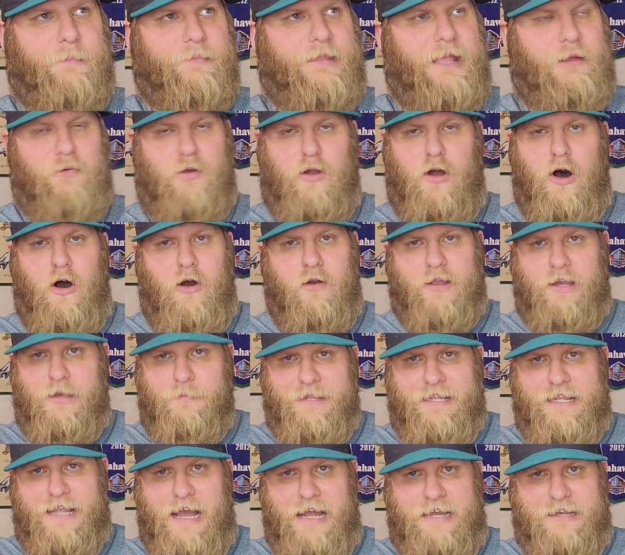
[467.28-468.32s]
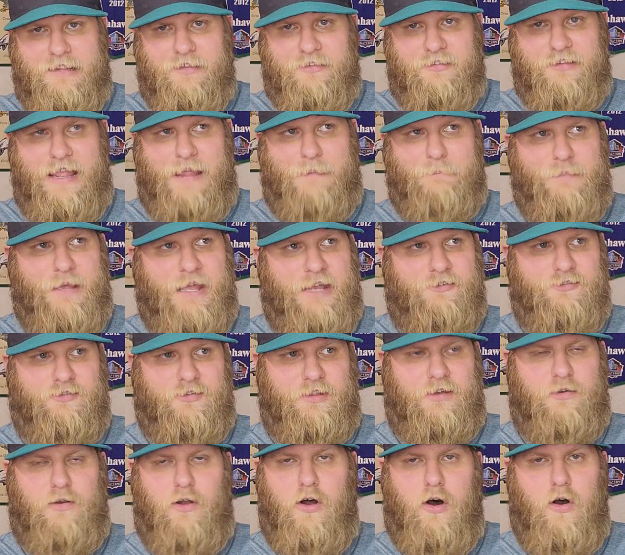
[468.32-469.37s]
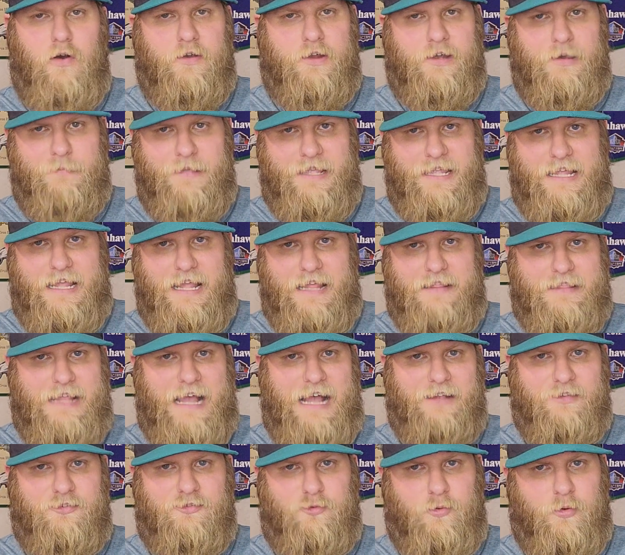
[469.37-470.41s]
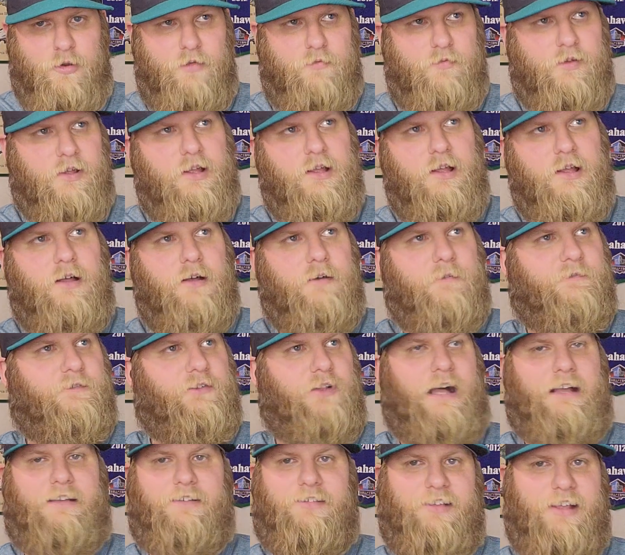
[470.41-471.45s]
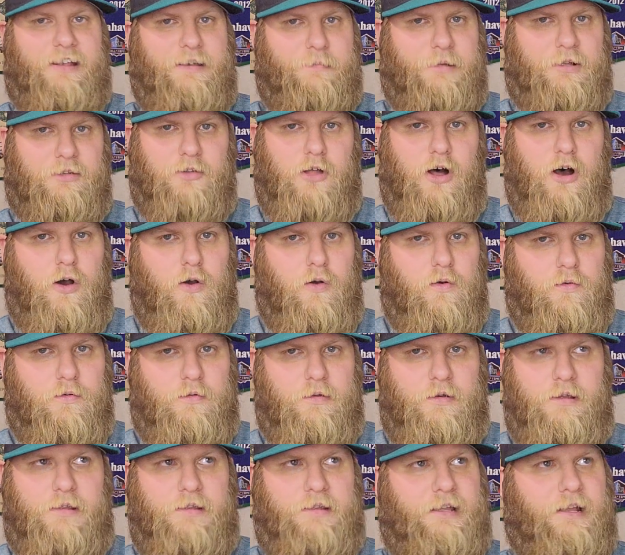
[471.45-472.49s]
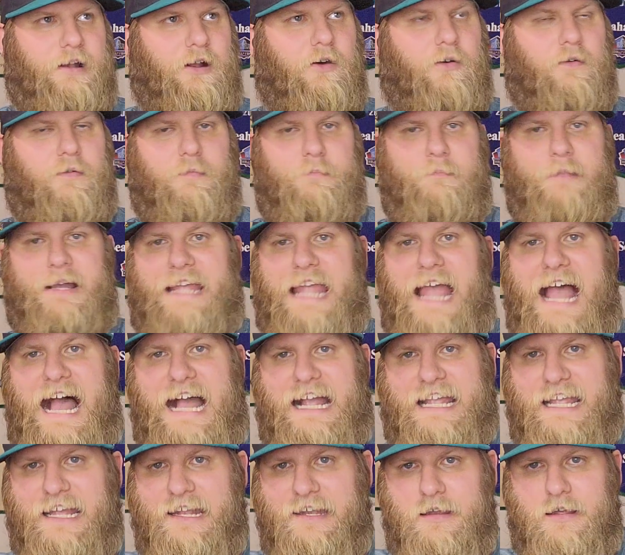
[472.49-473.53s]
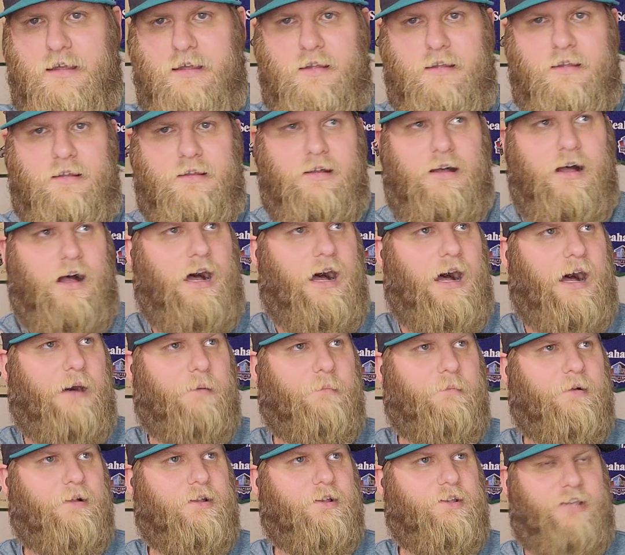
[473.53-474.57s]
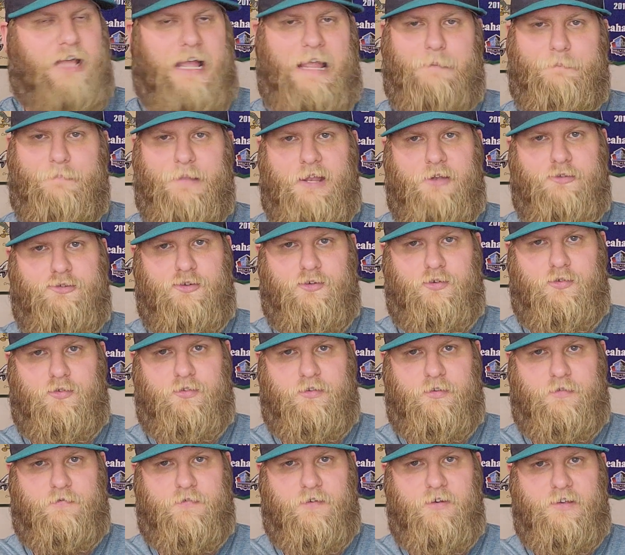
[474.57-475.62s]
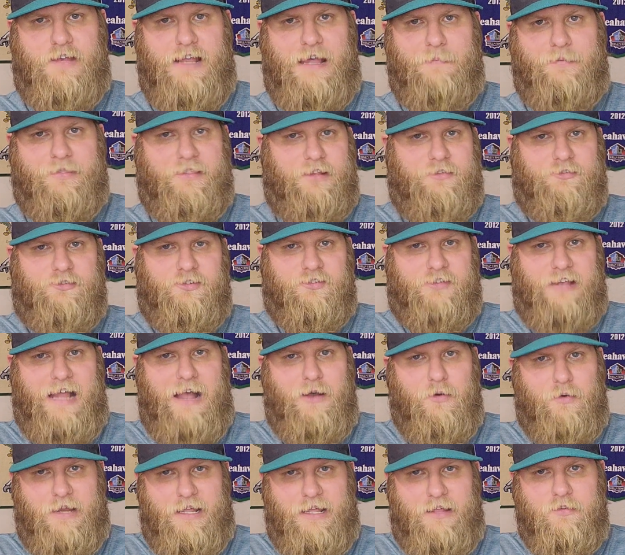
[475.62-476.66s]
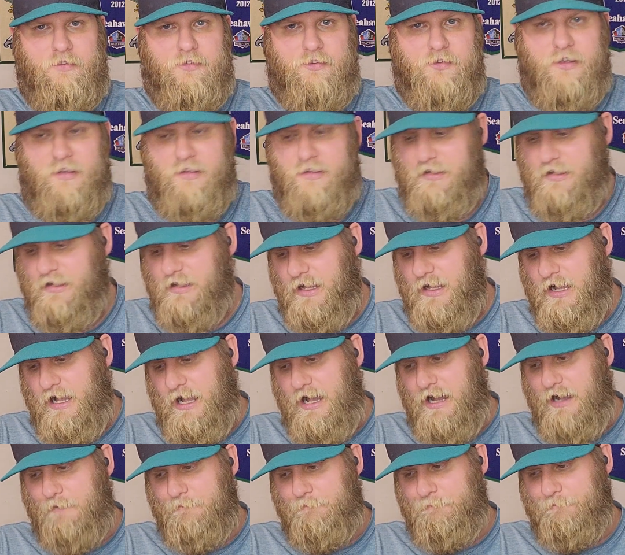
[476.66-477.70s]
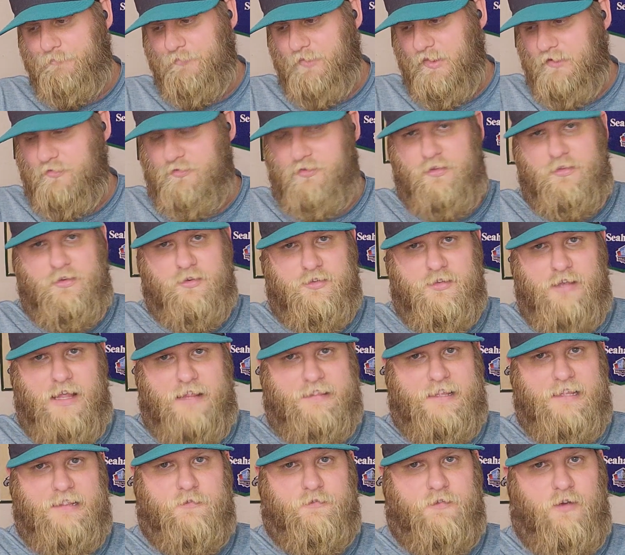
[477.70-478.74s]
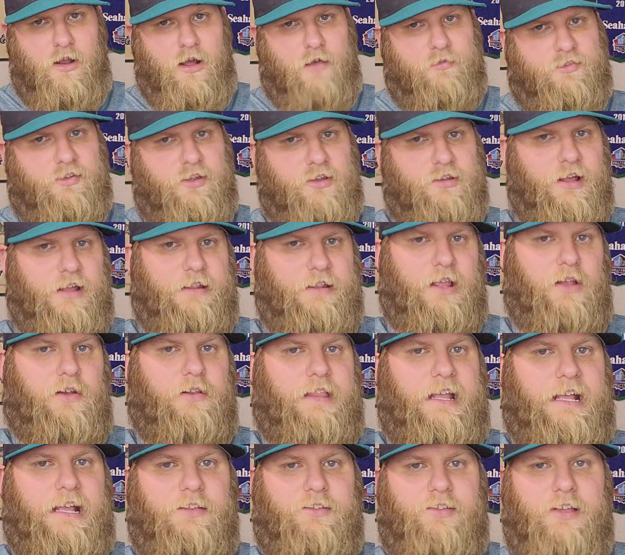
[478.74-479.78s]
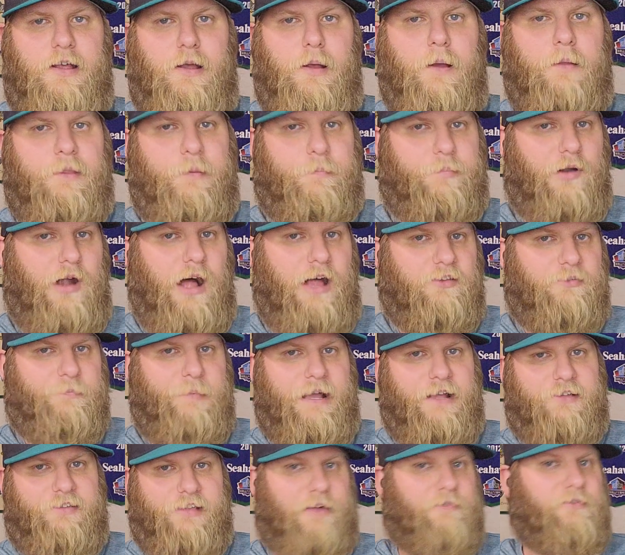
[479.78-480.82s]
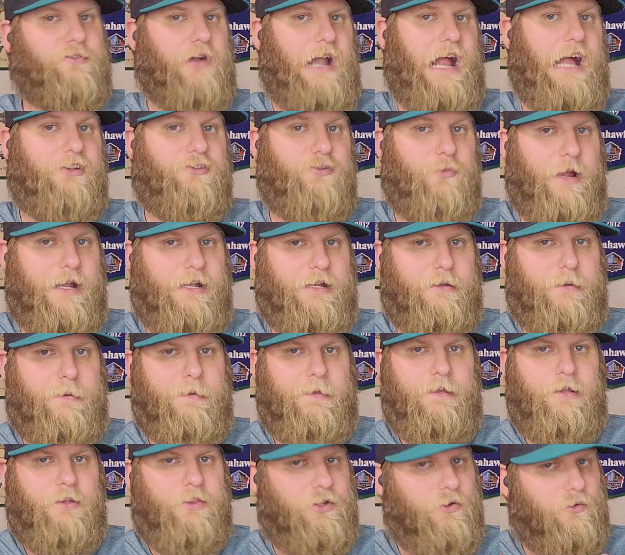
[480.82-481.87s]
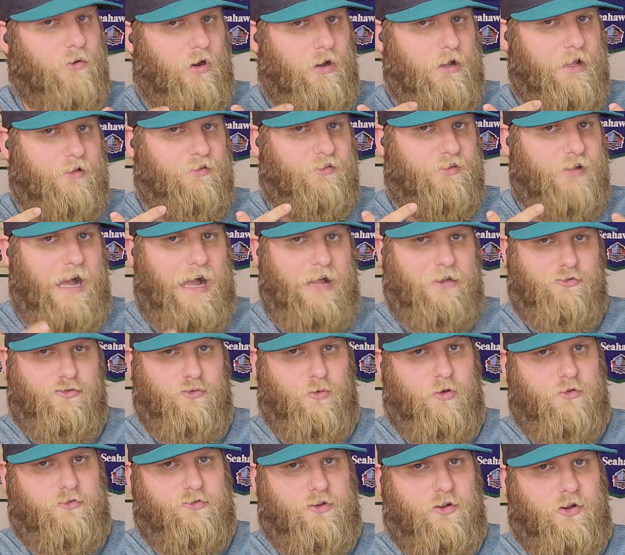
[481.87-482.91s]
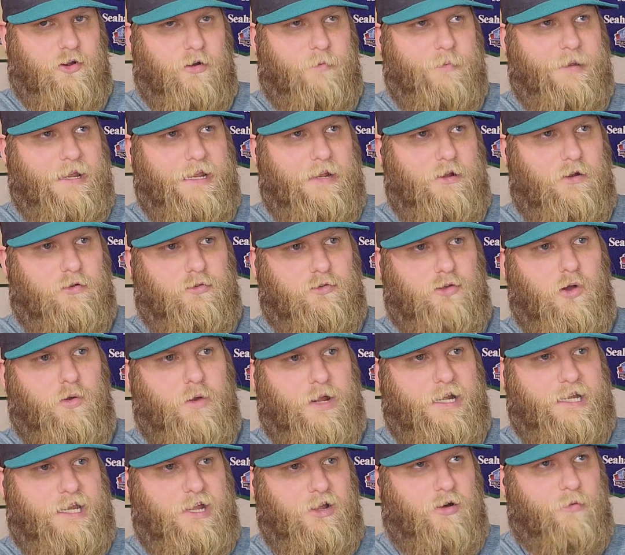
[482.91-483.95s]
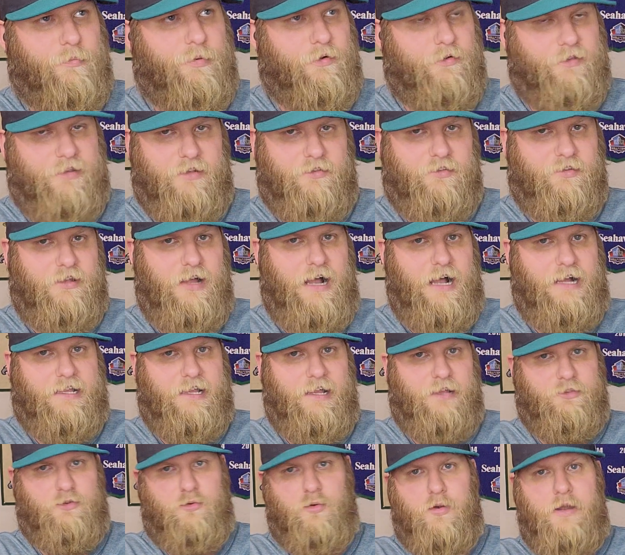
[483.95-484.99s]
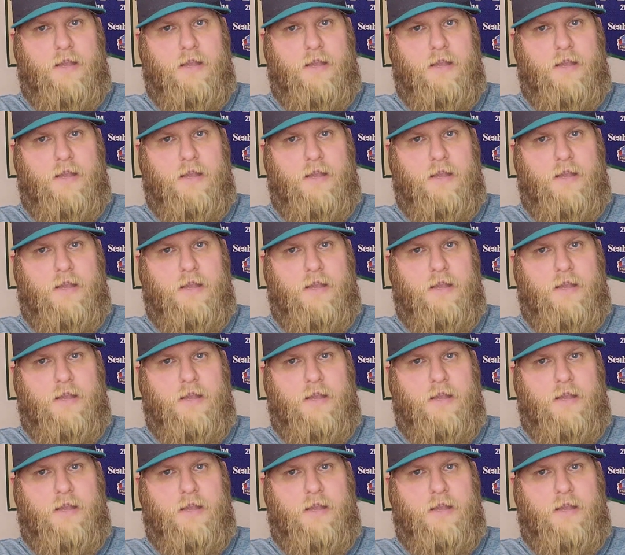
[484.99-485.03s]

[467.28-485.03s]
they were all going to be kind of the same pitcher. They're all going to be in that sort of Flexen, Milone, you know, McCaughan um, type pitchers for depth. That's just how it is. Um, so there's nothing the front office could have done. The other thing is the prospects have graduated there is not George Kirby or Logan Gilbert that's knocking on the